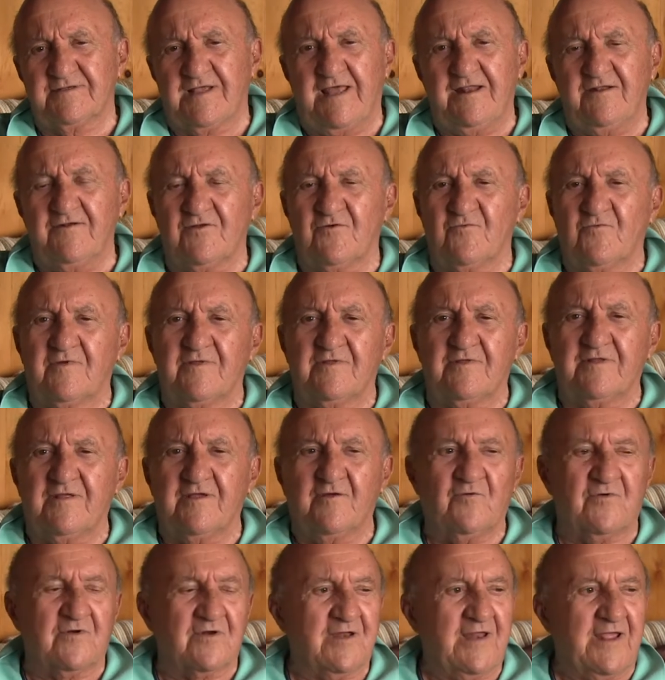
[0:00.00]
I don't know whether they
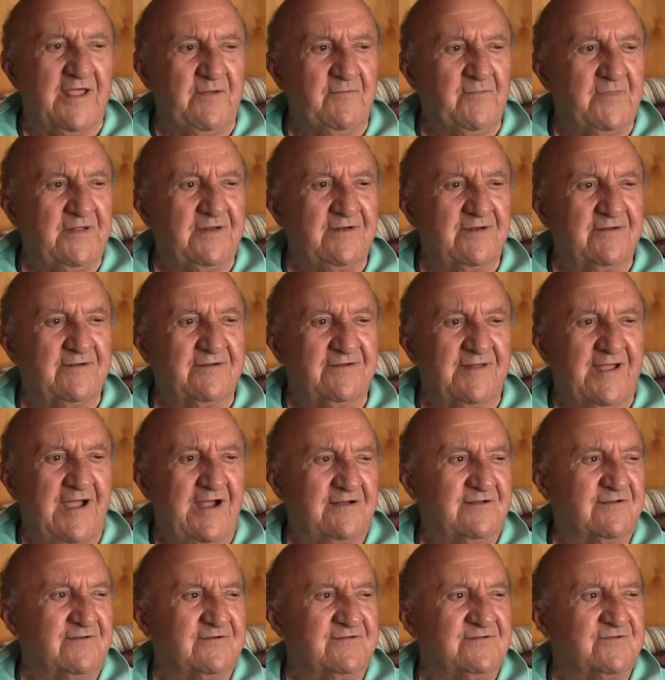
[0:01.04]
were laymen or
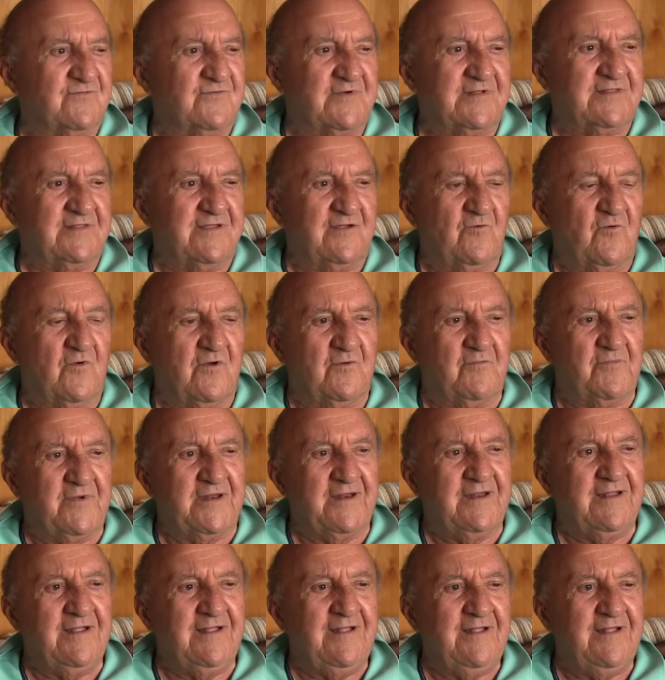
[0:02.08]
doctors or what they were, but